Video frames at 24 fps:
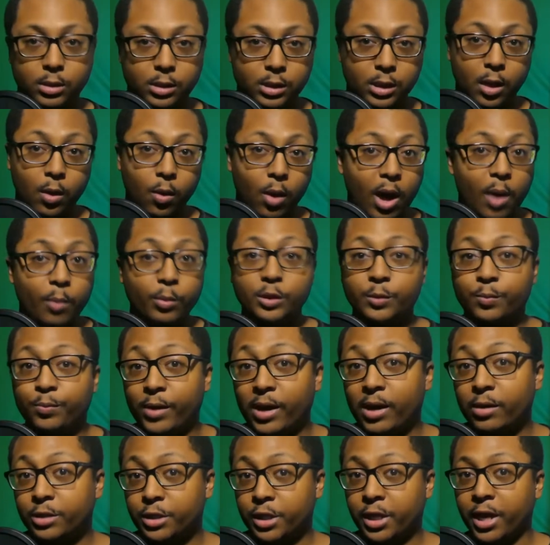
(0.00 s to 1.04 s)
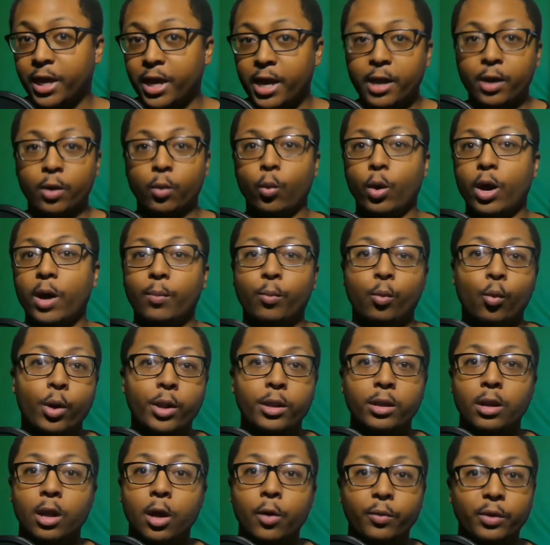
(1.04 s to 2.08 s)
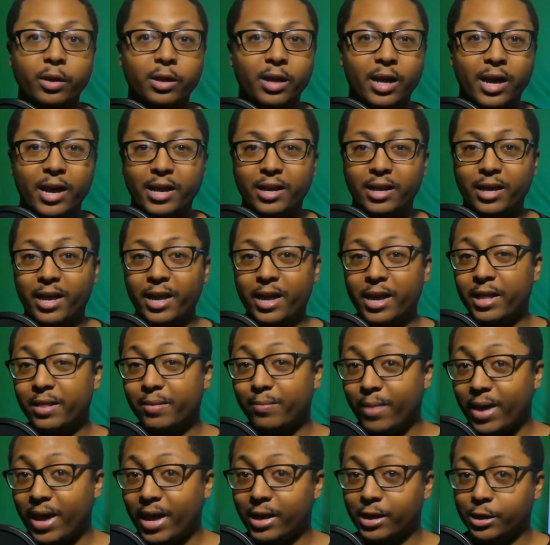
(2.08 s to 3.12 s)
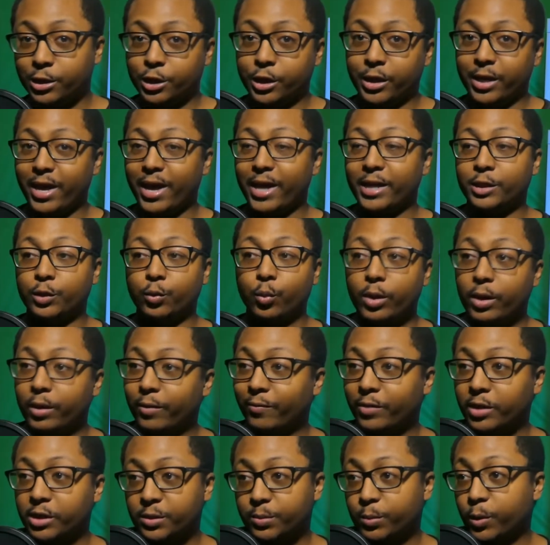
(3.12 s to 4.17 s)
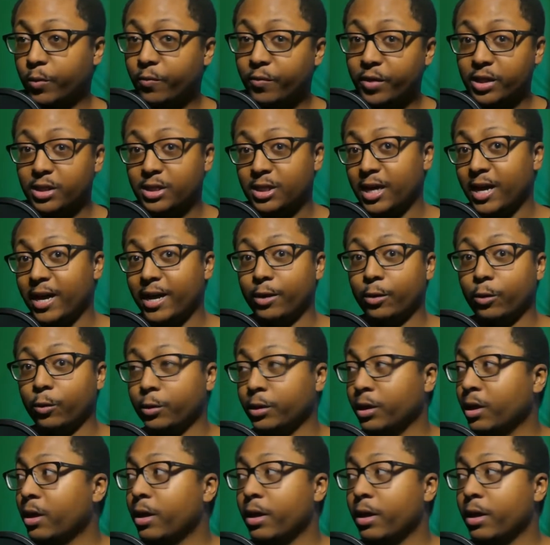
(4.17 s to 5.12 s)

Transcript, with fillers: So I was browsing the interweb one lonely night and managed to catch wind of this movie titled